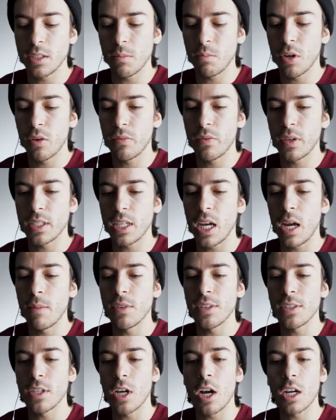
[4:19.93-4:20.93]
is a perfect time
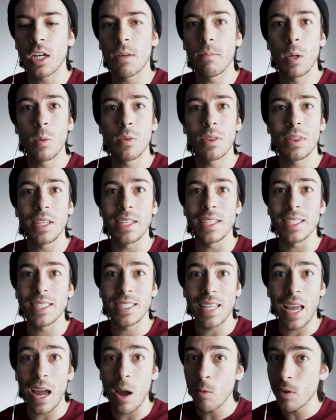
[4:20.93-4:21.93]
to talk about the
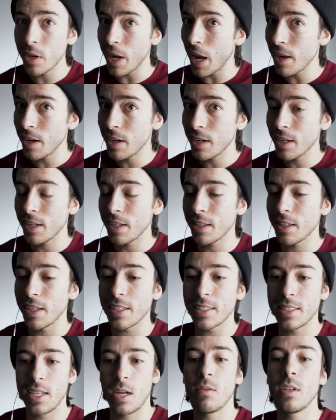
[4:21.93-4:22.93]
sound editing and like
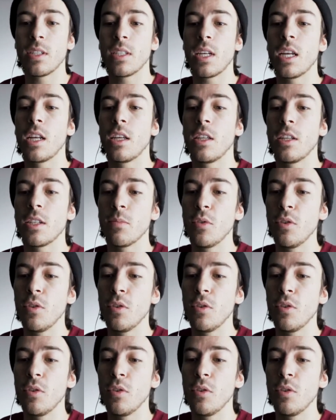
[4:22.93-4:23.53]
sound design of this